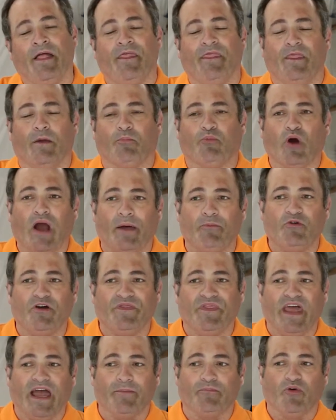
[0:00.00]
The problem
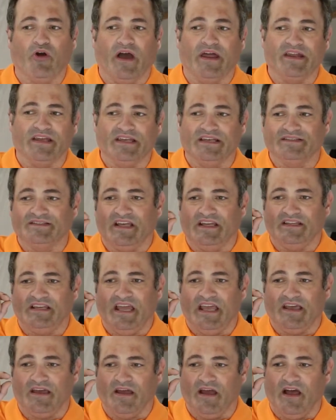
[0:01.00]
with that product is they
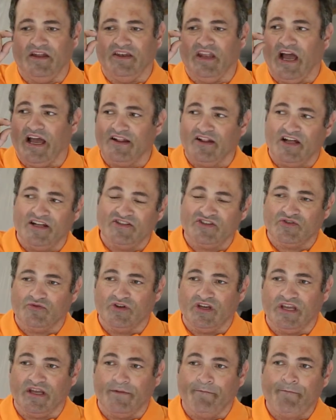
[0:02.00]
take a nylon
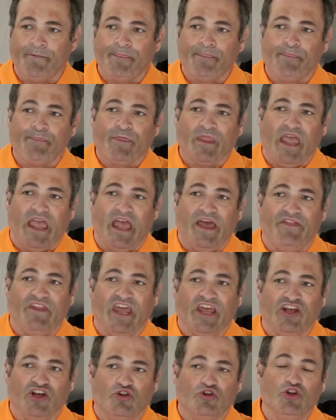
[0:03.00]
string and
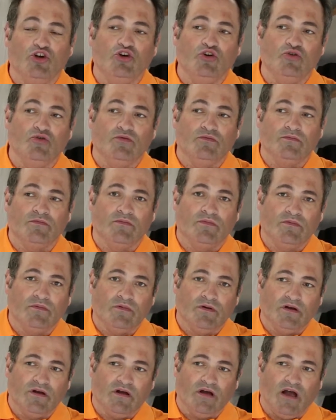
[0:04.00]
they glue
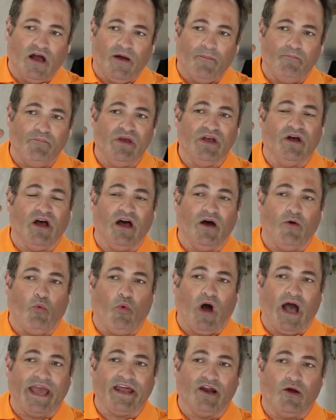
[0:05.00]
a
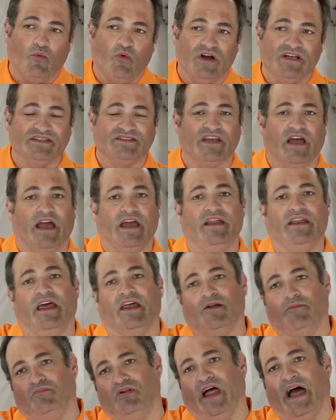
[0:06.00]
white on one side
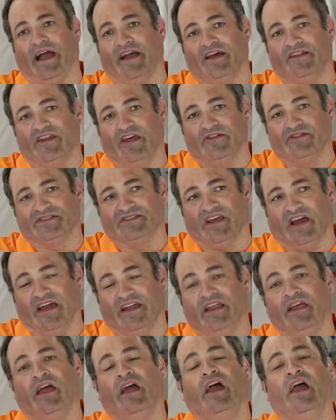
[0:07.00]
and a black on the other
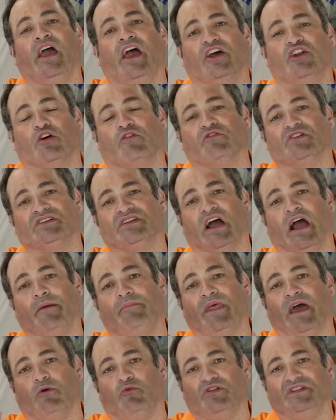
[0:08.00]
side. And over
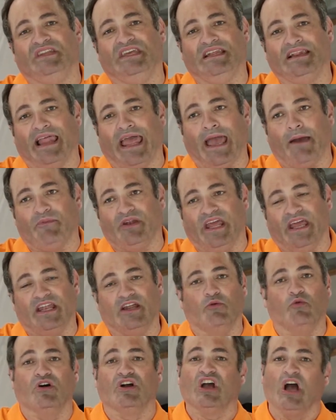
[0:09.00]
time that will delaminate.
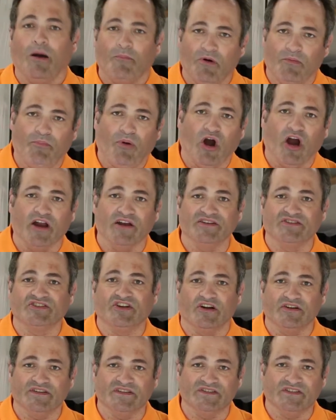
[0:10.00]
It will come apart and
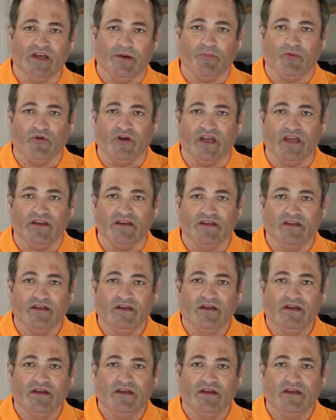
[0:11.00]
start to separate.